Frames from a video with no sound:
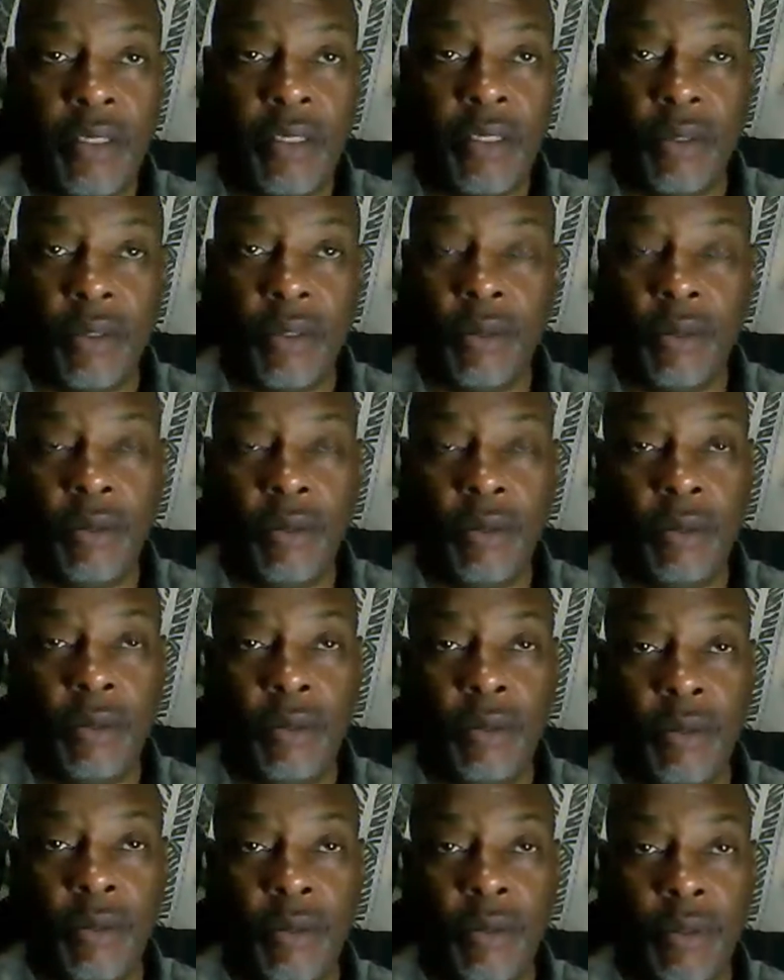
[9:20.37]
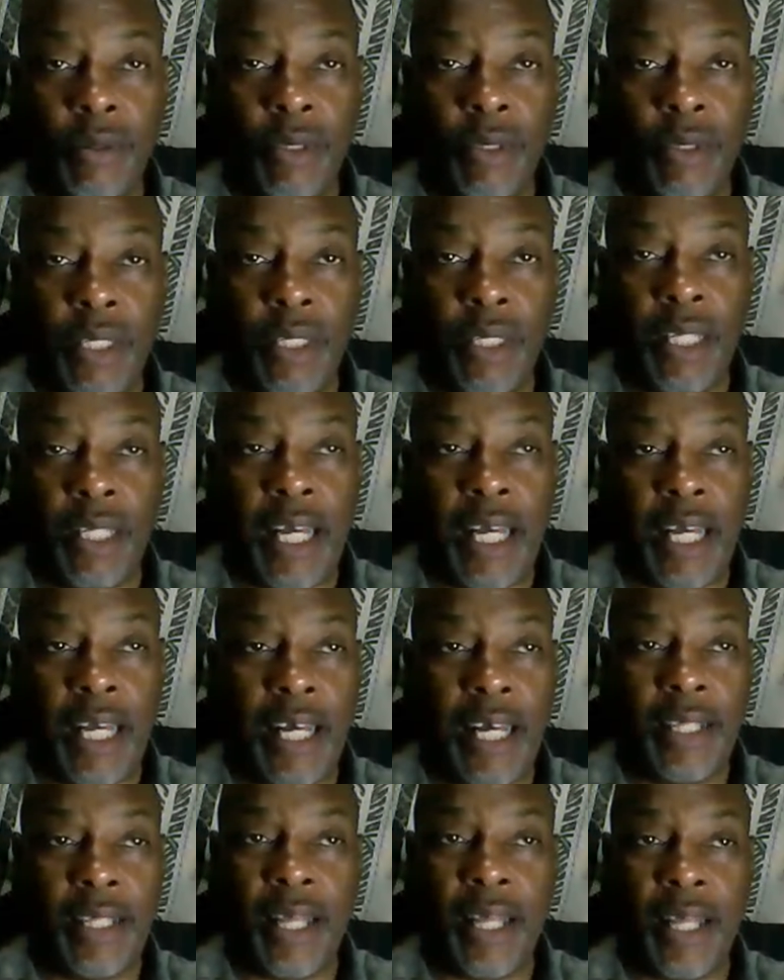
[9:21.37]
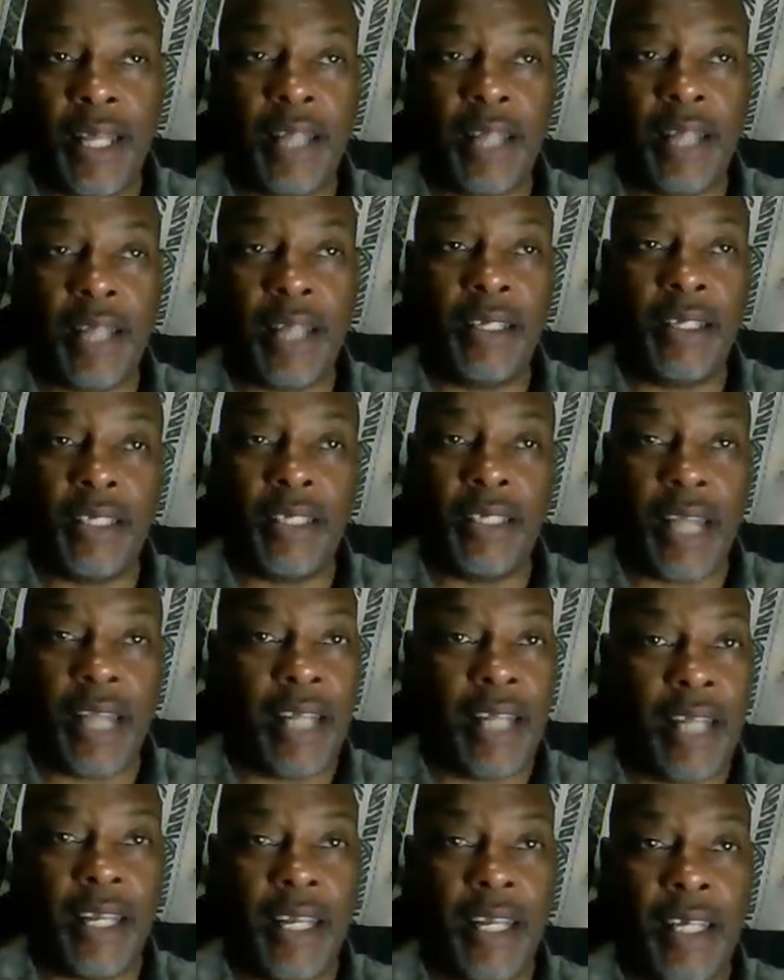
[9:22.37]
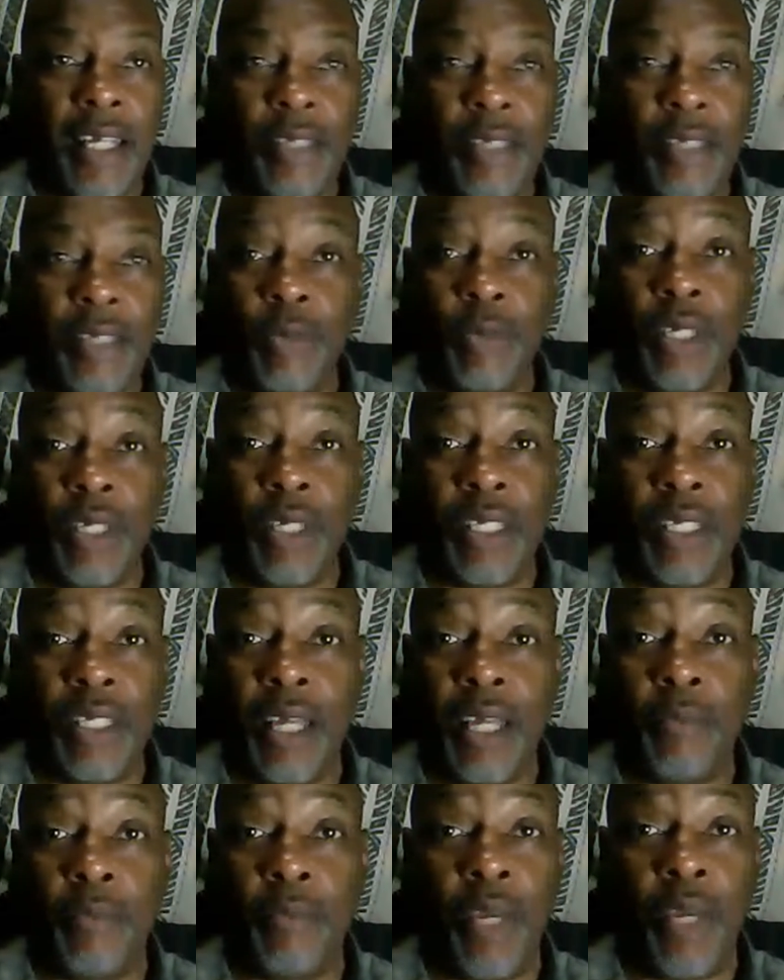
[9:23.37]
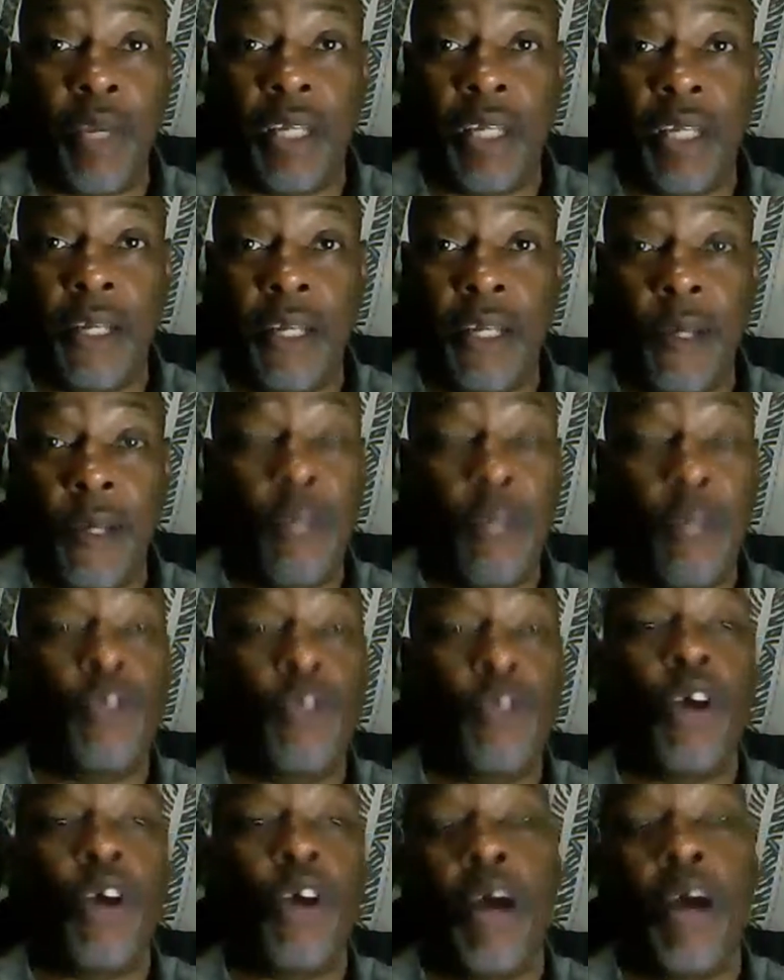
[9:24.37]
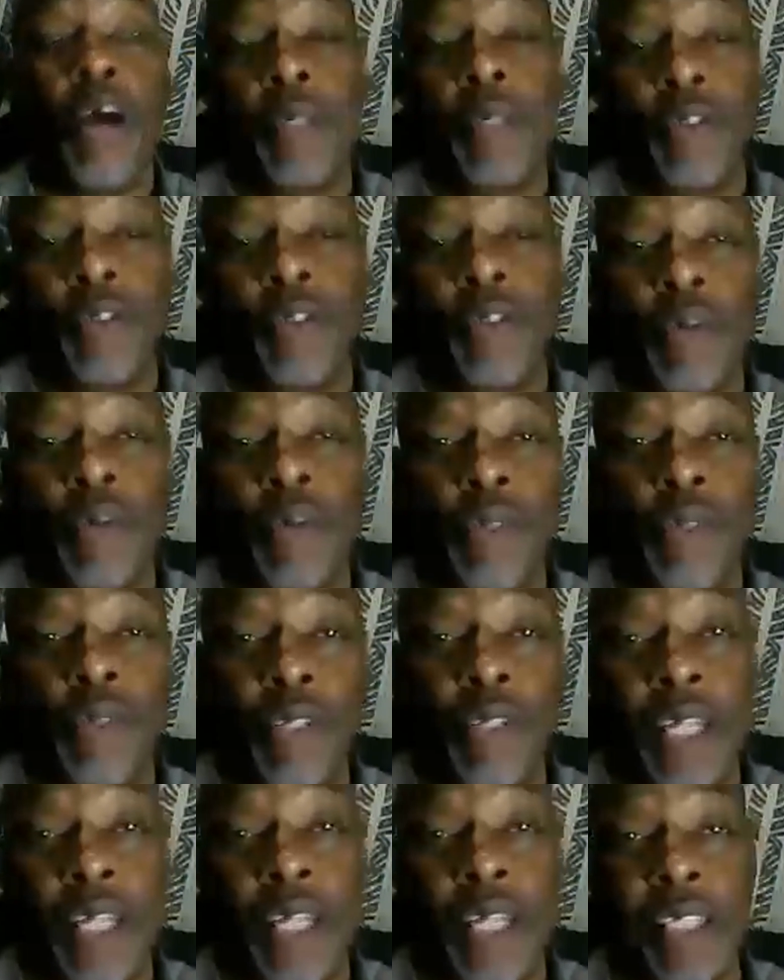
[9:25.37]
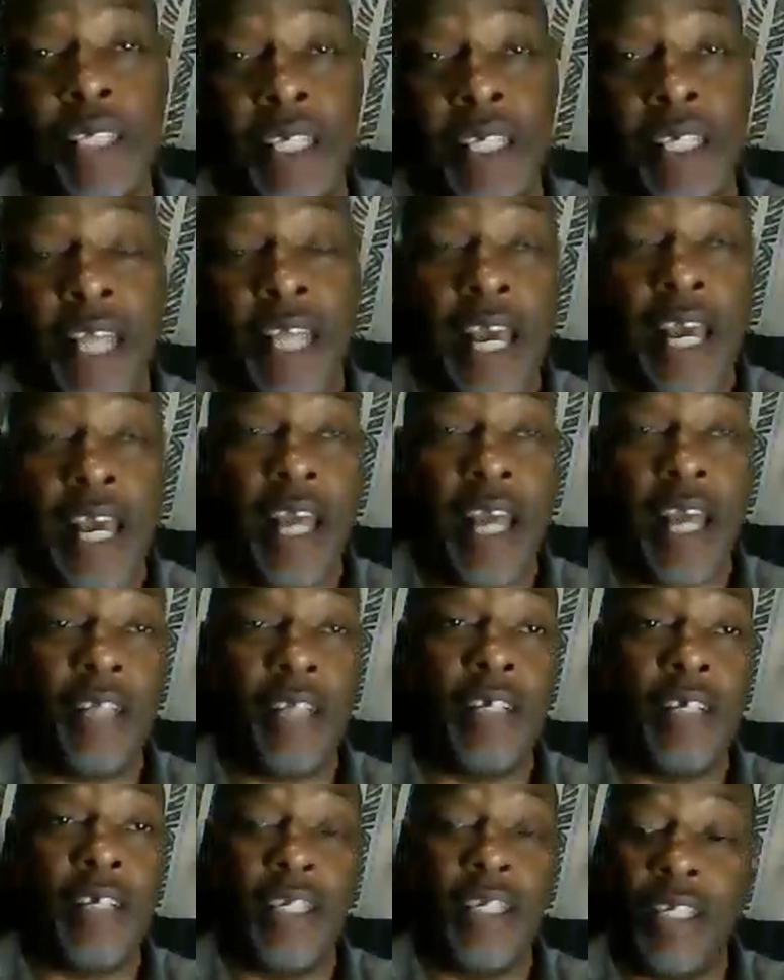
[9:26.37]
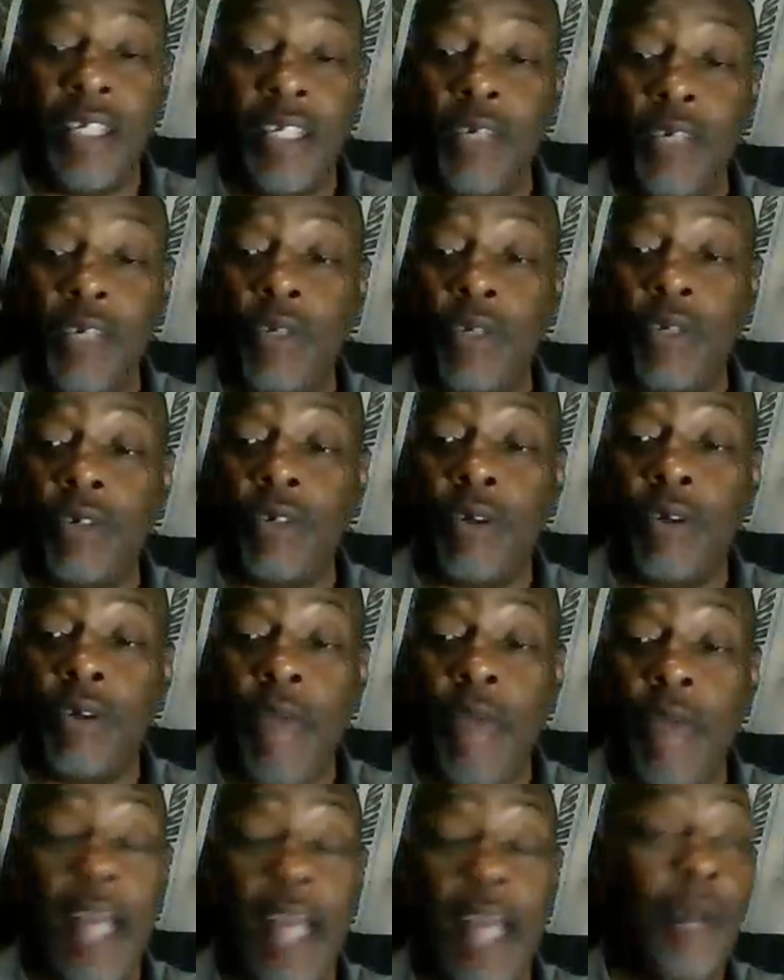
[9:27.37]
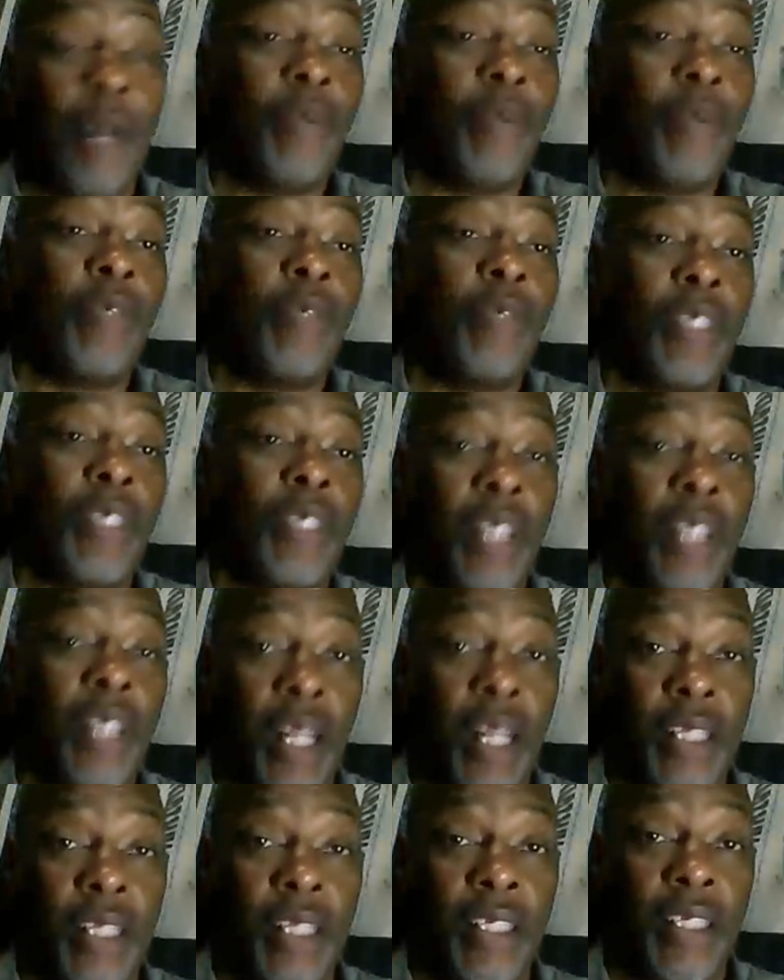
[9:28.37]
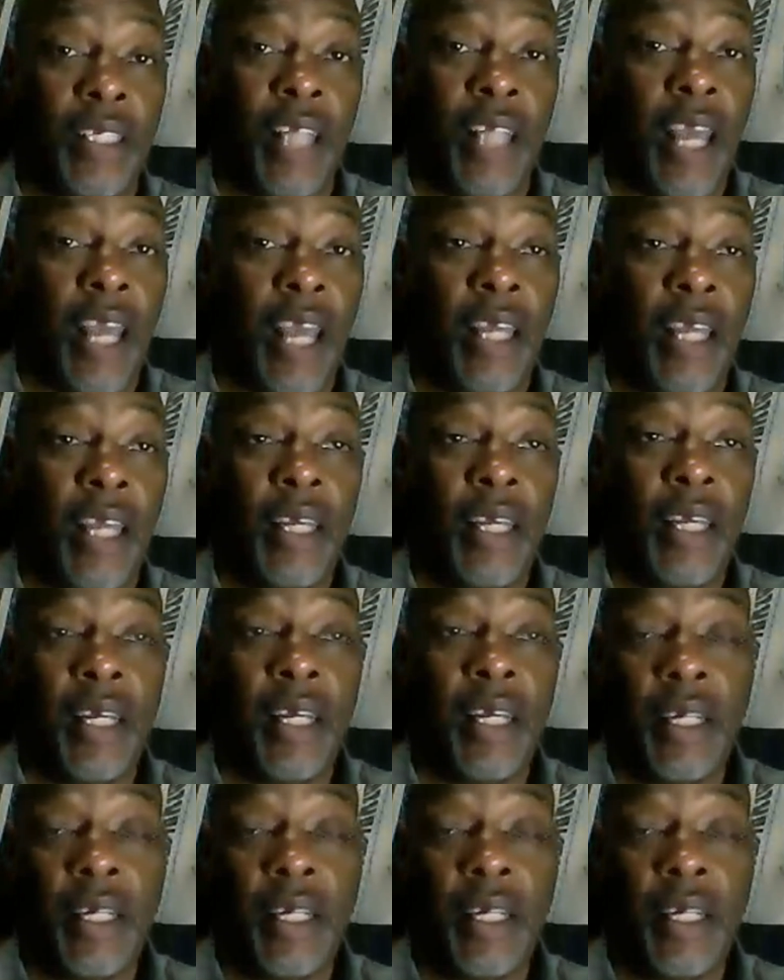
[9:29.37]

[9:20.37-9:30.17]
So that is not like it would be the same picnic. And you saw how much trouble the United States had in dealing with Iraq up even to today.